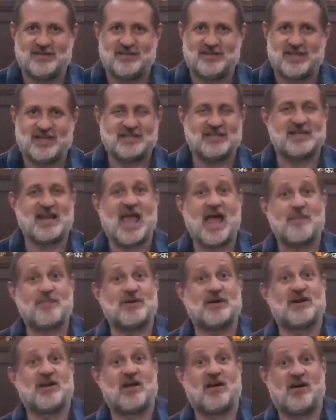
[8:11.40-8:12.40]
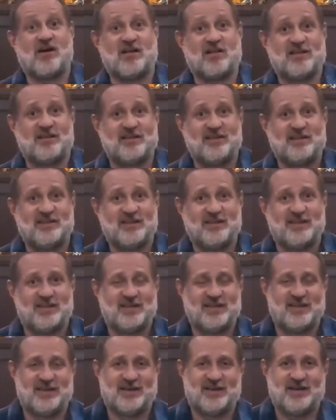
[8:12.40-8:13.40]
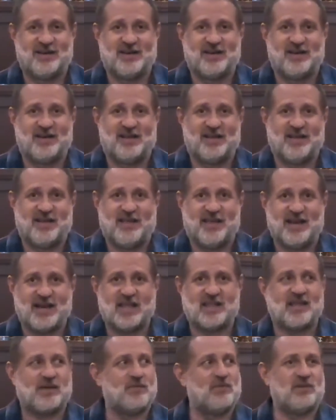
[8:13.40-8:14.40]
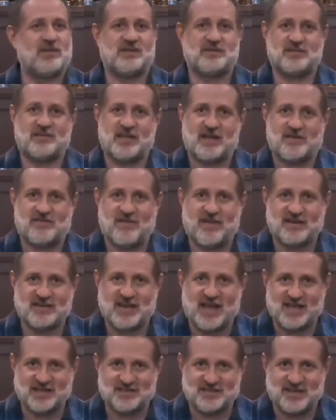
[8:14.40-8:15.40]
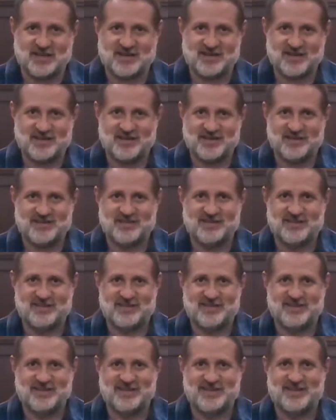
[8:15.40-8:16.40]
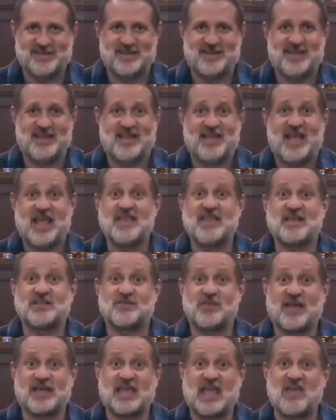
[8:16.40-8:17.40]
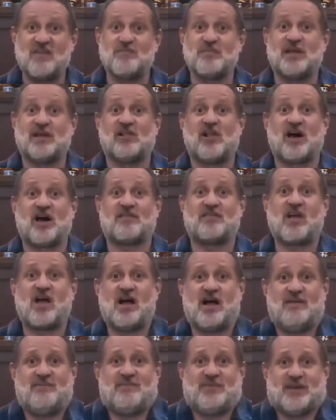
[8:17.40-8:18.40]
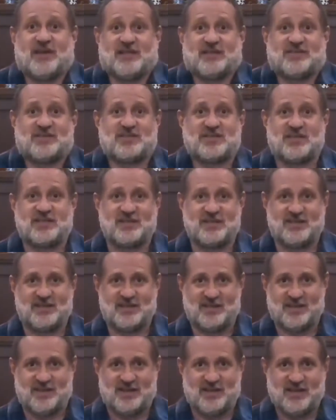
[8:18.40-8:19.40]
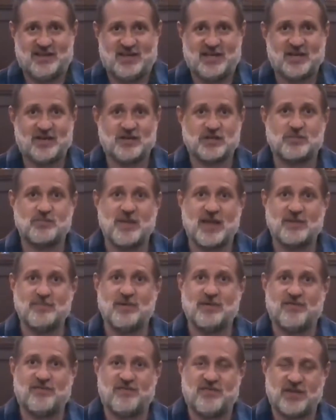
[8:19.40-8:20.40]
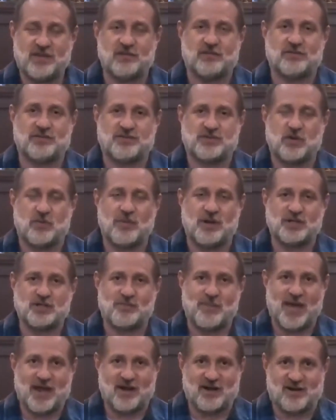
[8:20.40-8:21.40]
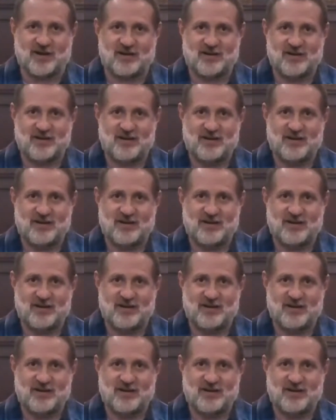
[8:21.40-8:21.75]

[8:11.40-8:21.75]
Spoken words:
That didn't happen at all. And I thought, well, isn't that fantastic? And that gave me a lot of confidence. It just made me feel so much better.